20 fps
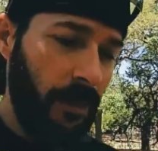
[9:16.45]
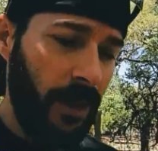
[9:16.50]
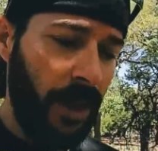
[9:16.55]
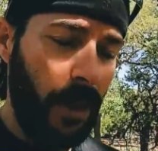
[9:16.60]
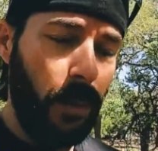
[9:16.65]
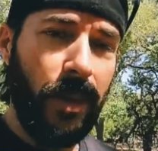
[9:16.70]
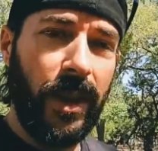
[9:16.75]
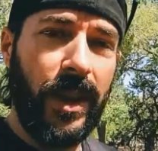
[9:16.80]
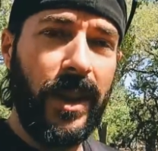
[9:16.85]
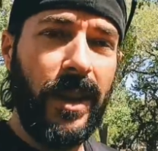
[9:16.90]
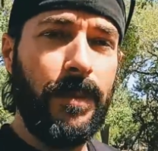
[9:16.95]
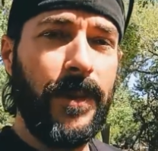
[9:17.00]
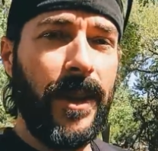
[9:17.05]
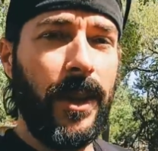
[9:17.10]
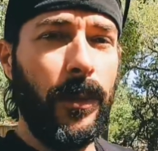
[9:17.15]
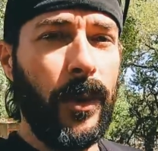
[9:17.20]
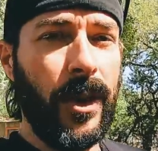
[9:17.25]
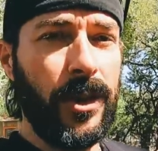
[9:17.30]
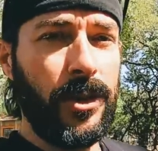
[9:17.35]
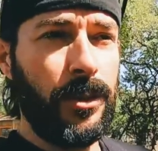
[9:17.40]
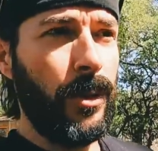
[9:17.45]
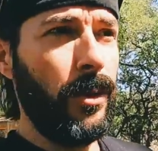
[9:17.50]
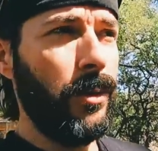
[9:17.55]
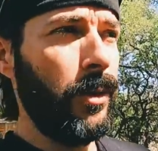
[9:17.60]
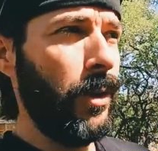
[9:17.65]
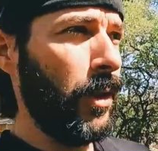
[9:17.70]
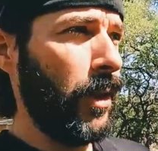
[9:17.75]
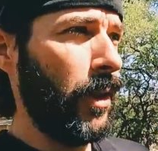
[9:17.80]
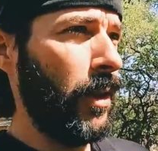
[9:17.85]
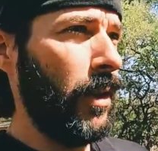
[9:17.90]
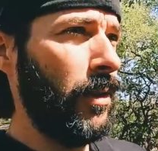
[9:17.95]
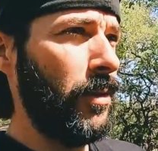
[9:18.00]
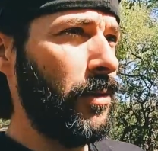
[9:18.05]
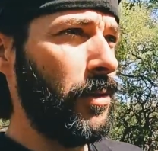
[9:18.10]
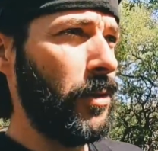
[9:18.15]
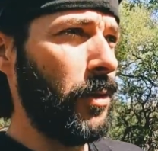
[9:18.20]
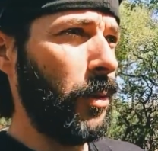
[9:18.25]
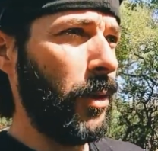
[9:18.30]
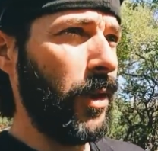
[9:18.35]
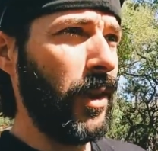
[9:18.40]
But I want to keep that retro look,
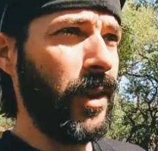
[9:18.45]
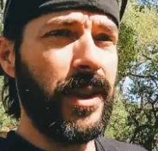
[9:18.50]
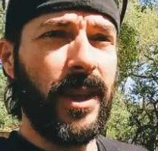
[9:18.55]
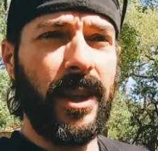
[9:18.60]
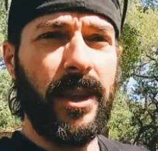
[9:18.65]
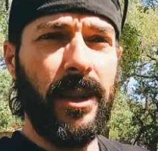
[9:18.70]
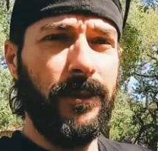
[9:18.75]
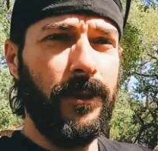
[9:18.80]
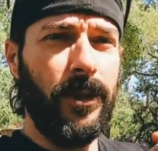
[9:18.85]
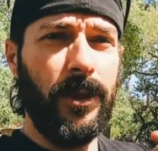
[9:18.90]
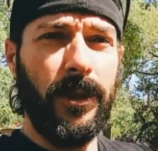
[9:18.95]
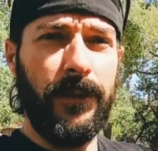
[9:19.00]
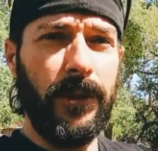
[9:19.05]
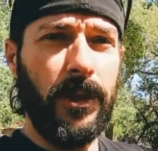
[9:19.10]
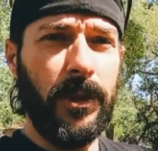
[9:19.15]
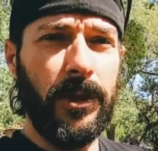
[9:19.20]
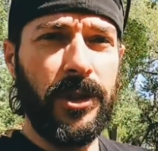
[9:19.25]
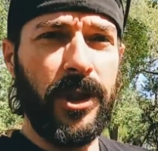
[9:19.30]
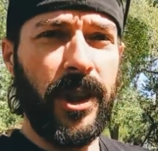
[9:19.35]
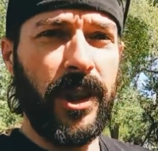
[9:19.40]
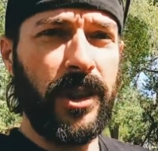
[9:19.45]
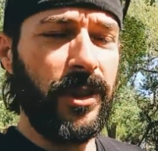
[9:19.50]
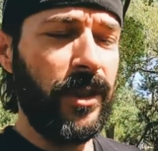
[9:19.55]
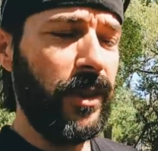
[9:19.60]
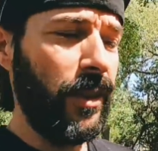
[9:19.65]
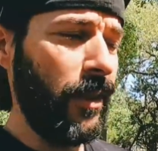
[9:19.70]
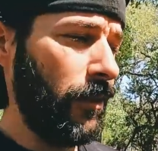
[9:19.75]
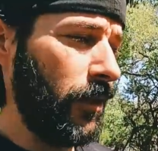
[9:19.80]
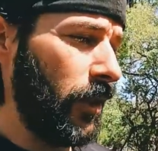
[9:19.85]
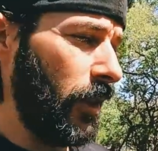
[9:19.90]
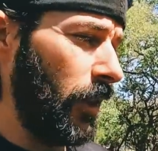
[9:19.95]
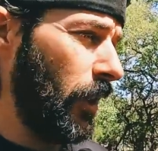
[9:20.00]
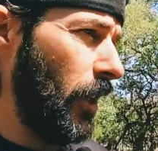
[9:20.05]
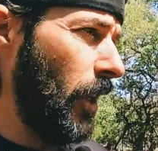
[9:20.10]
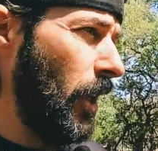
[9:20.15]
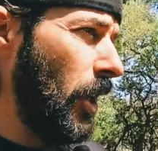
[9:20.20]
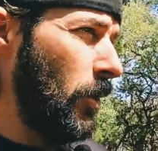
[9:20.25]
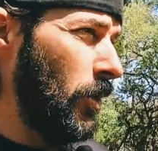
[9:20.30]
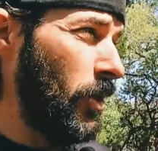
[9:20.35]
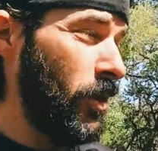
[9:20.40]
so we're going to take off all the fuel injection and everything,
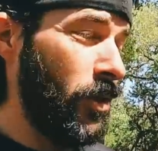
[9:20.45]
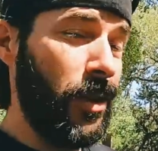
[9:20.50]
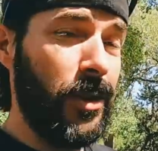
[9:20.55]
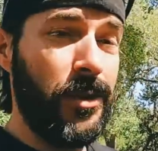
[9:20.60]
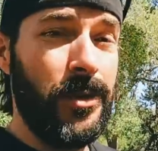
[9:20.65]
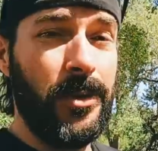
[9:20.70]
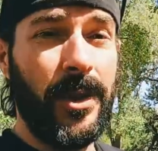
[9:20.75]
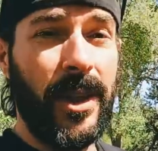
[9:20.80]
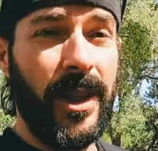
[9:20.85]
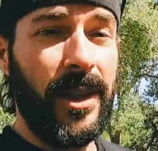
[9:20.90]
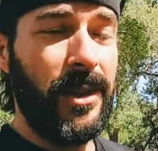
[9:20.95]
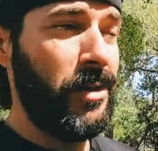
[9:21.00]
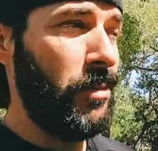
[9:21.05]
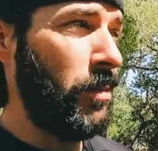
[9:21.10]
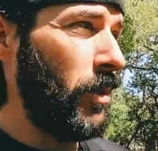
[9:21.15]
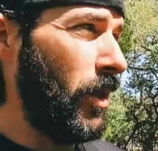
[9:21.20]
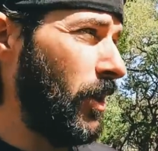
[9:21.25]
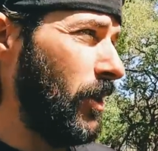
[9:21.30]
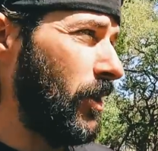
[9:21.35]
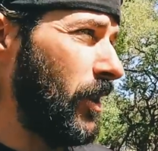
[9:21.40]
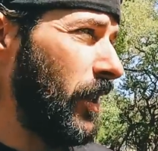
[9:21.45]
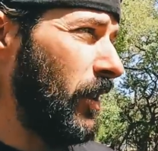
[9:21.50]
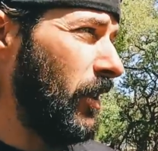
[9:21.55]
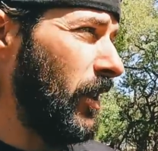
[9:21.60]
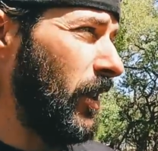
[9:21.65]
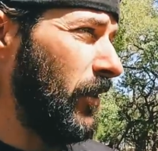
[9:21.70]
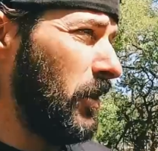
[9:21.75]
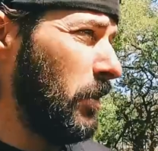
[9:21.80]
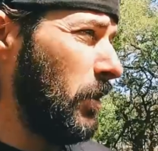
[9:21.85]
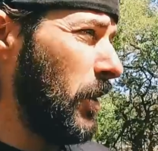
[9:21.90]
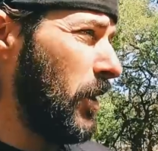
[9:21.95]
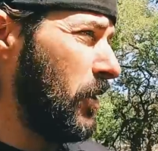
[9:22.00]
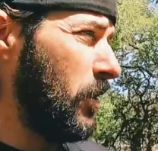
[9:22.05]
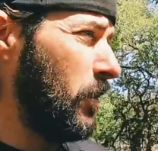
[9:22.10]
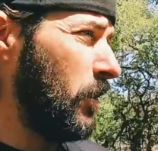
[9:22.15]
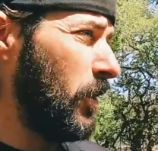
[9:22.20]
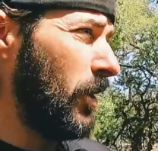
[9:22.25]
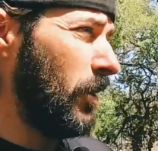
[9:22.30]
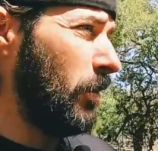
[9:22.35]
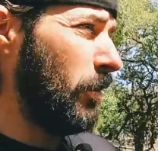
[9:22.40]
which is also nice because I don't have to
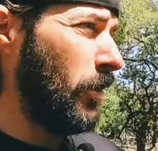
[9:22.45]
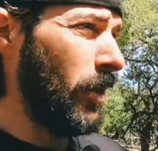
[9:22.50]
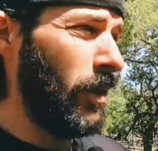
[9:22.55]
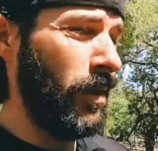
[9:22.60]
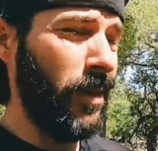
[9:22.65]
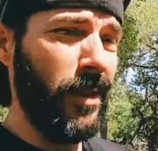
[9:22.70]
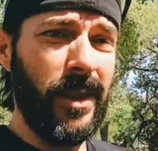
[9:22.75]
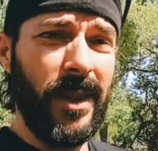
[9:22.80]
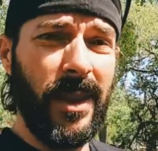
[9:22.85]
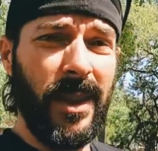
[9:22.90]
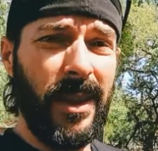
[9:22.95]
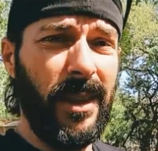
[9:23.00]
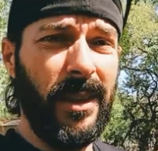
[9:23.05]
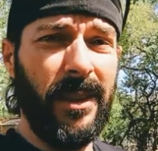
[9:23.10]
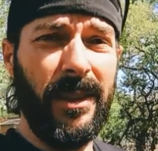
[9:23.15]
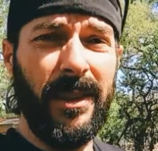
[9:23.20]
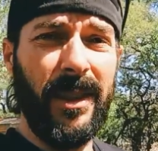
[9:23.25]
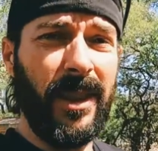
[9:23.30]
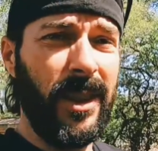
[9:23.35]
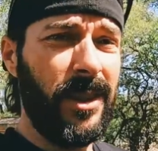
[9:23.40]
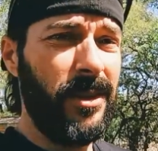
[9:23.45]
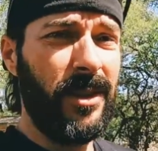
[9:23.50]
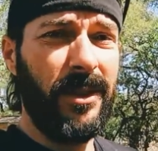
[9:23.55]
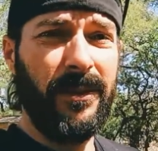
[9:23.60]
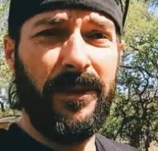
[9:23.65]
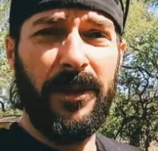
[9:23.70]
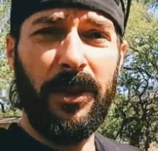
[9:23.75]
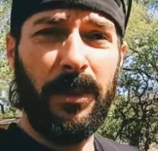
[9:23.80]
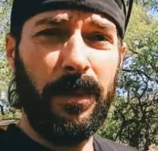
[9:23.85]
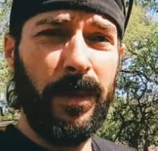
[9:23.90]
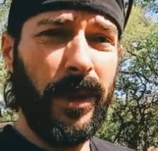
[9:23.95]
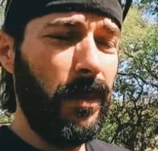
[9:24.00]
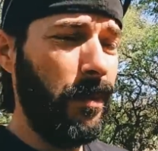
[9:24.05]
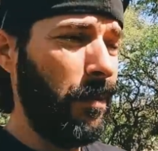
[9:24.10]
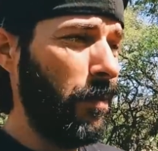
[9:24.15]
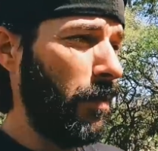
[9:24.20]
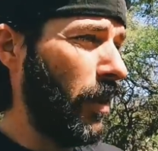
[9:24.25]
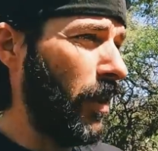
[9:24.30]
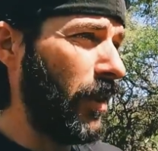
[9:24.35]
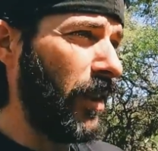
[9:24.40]
mess with putting the electric fuel
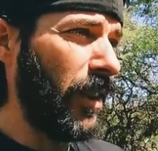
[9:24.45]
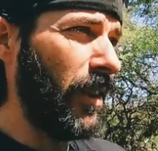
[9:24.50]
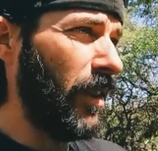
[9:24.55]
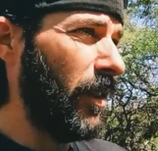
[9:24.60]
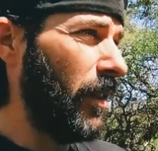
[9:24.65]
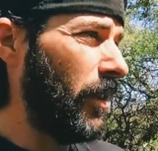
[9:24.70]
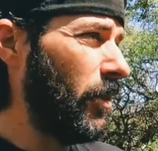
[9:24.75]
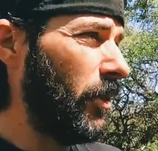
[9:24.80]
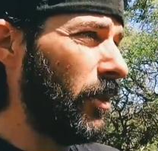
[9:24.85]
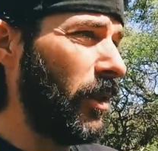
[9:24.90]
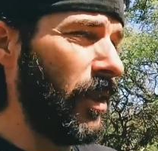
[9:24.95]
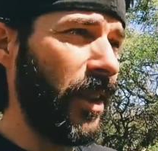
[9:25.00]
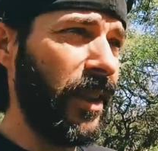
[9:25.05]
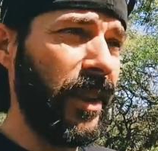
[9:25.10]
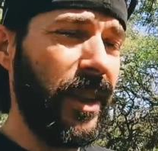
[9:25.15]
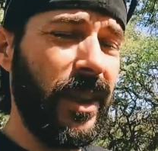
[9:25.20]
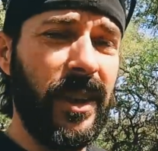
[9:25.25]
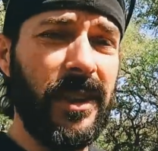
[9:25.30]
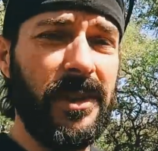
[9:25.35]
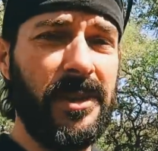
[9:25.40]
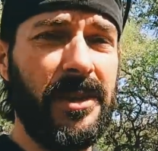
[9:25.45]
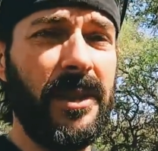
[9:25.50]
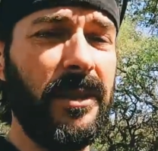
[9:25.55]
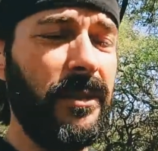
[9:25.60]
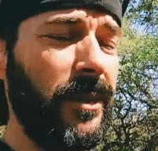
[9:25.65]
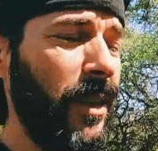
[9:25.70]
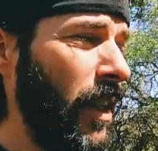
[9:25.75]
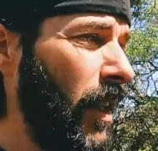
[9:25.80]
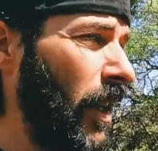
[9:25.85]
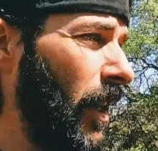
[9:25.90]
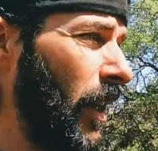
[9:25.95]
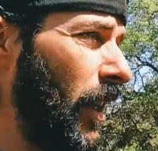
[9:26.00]
pump on it or any of that kind of stuff.